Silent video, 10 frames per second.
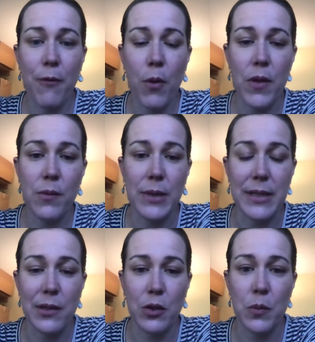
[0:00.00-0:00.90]
for the
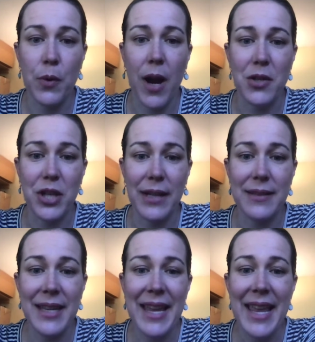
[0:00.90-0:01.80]
research
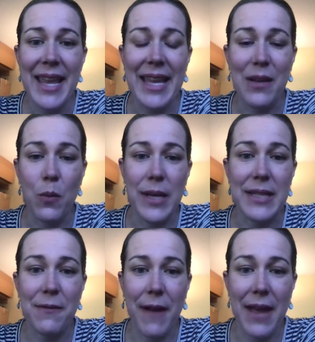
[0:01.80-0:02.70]
project in
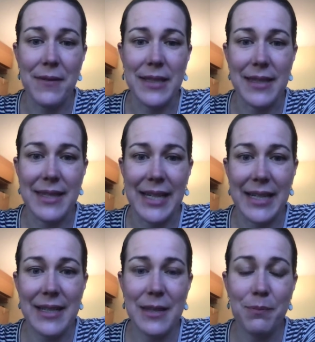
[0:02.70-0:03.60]
weeks 5 and
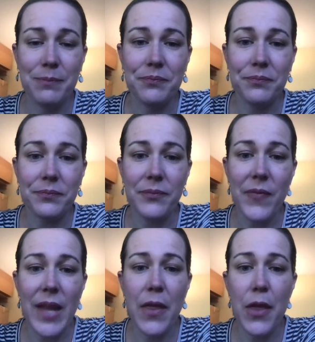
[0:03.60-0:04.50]
6.
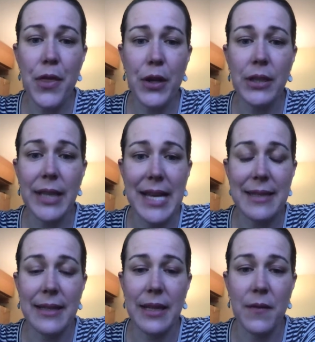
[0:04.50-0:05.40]
The third
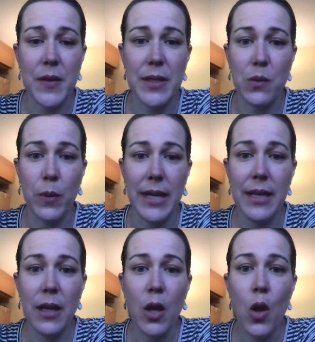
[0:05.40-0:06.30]
lesson of this
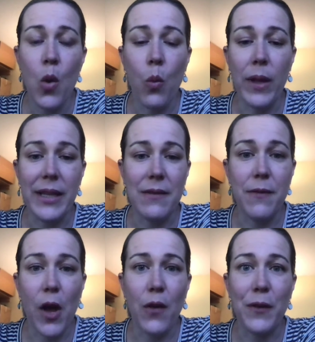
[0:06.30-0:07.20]
week will
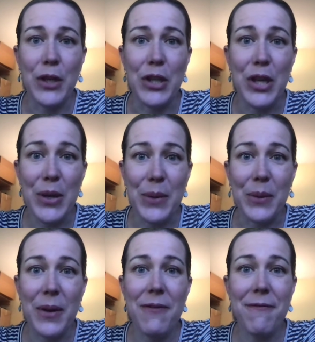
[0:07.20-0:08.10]
involve
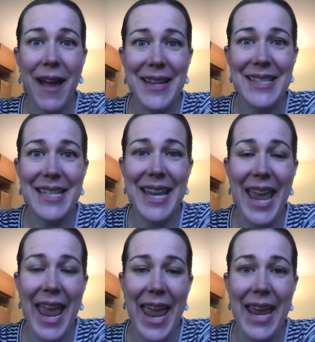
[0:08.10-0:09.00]
you finding
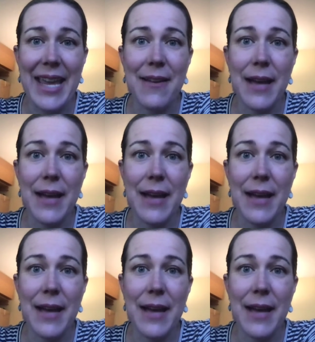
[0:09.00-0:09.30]
a